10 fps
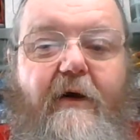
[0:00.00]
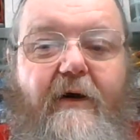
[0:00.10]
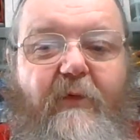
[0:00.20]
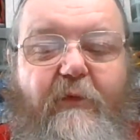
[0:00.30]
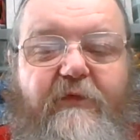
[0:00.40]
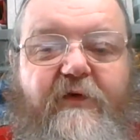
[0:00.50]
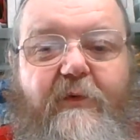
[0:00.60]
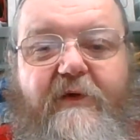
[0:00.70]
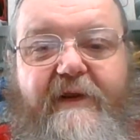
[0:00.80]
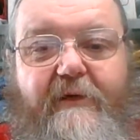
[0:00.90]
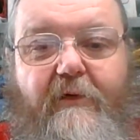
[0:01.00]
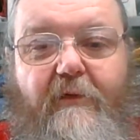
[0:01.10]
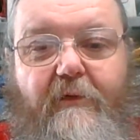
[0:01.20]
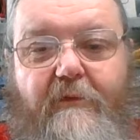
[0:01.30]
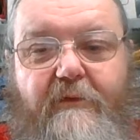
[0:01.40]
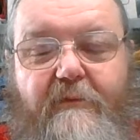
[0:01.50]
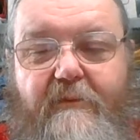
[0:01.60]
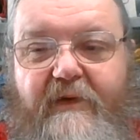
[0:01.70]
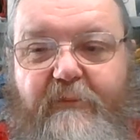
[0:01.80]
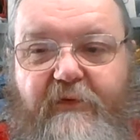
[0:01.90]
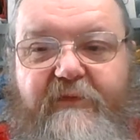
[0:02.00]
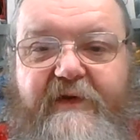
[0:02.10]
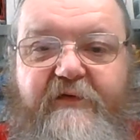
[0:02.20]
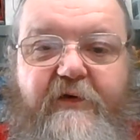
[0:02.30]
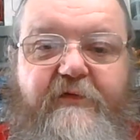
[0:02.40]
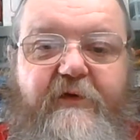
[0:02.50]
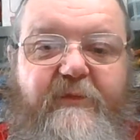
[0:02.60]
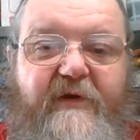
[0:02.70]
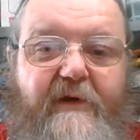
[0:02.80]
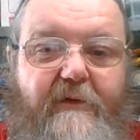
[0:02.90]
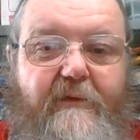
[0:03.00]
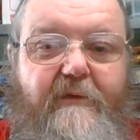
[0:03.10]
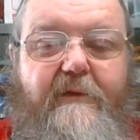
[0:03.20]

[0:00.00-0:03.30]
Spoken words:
I'm also working on improving this YouTube channel.